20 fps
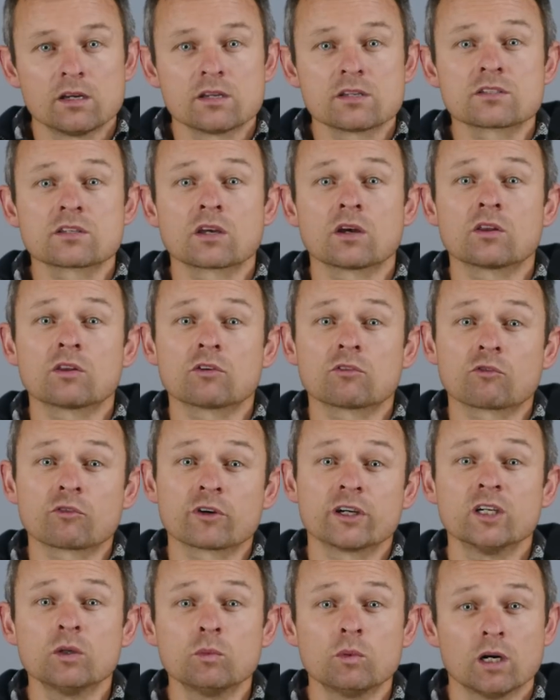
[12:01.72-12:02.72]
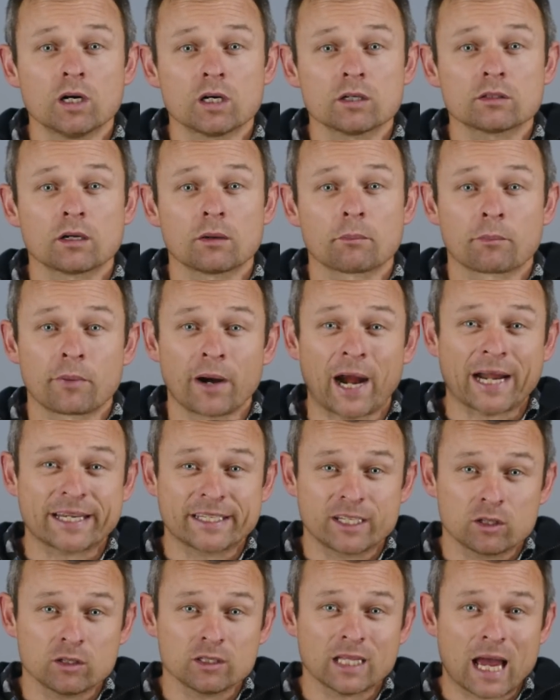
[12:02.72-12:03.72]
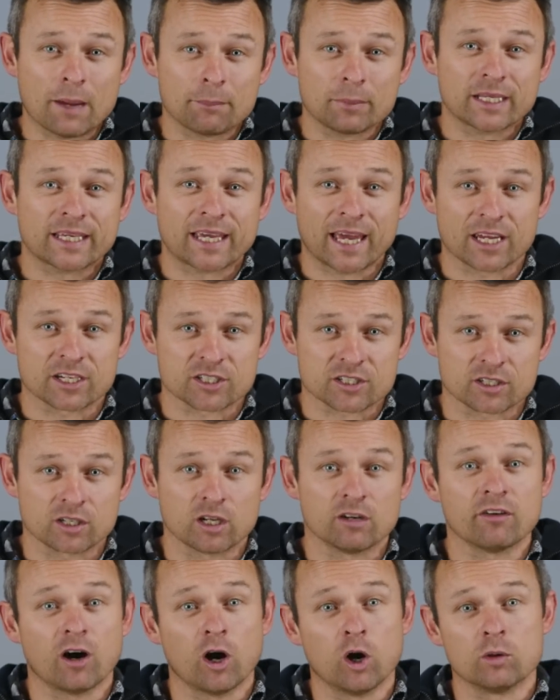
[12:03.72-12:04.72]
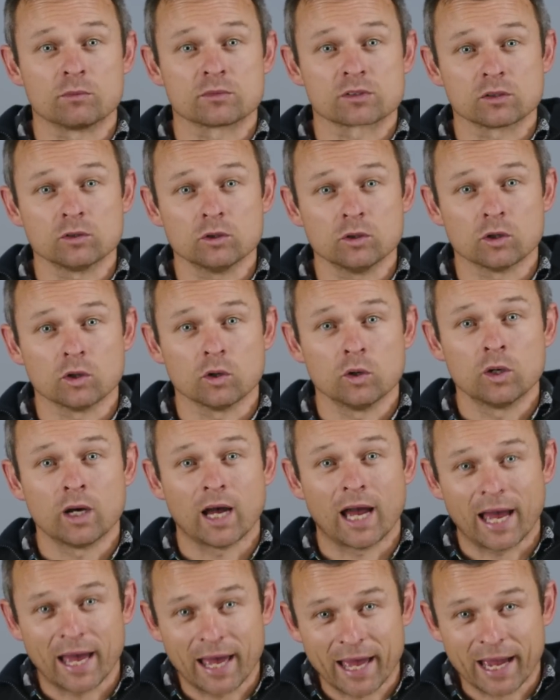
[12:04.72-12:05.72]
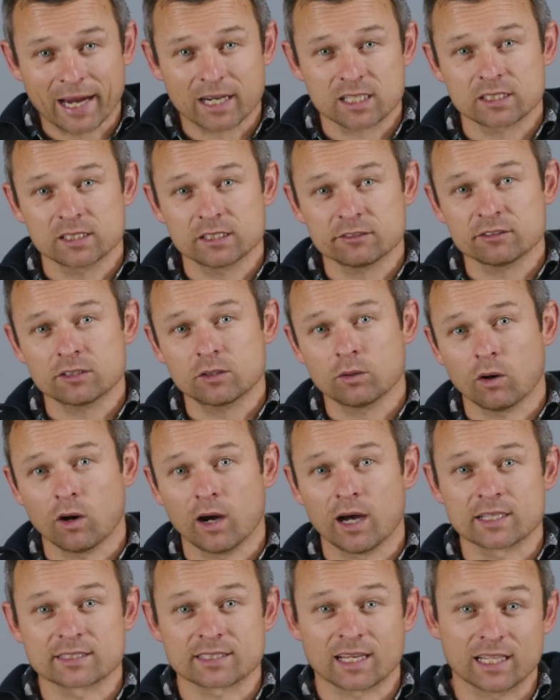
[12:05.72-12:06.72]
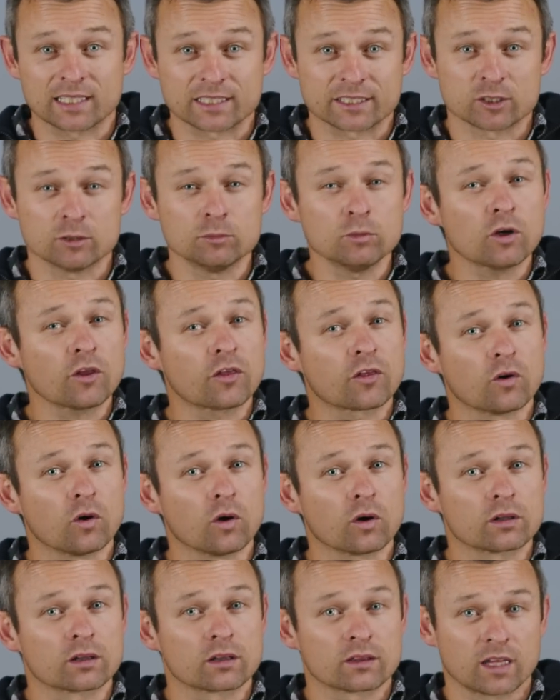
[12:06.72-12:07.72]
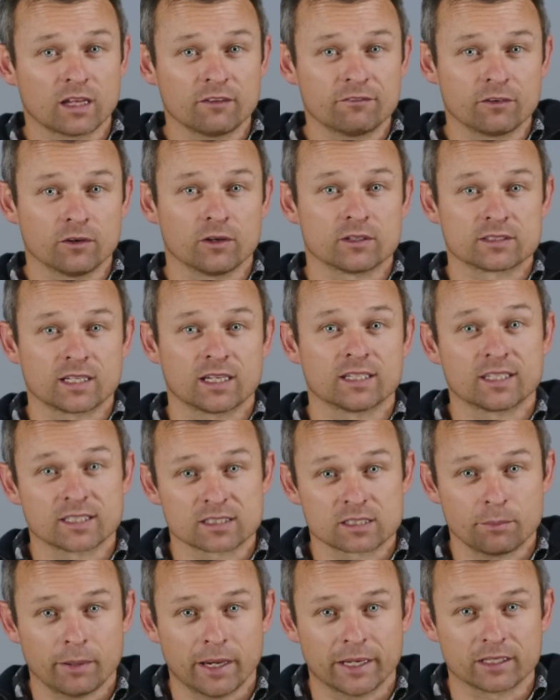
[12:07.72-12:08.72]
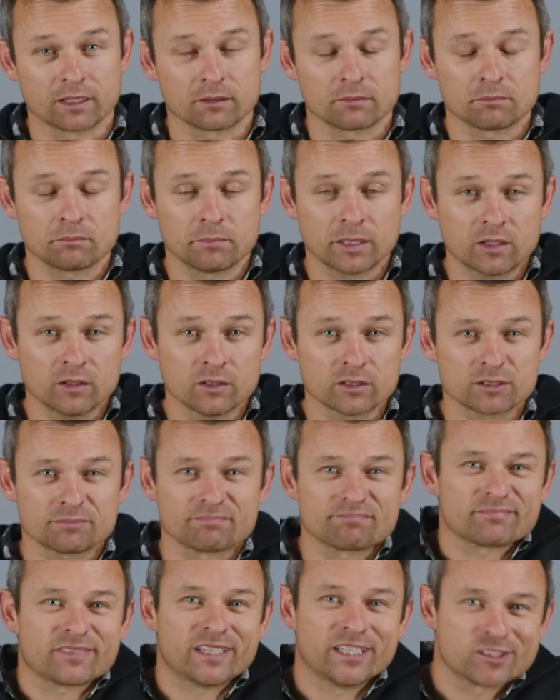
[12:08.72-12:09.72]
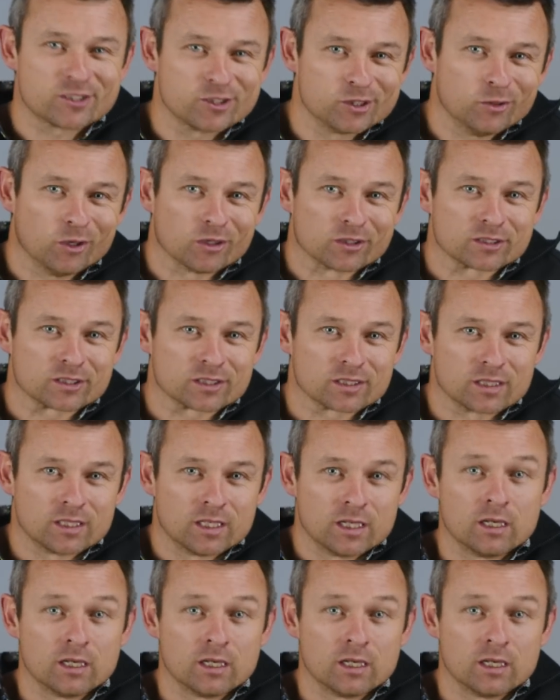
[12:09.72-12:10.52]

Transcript: So the real-world practical application of Ohm's law actually requires a little more thought than first anticipated, because it's nuanced.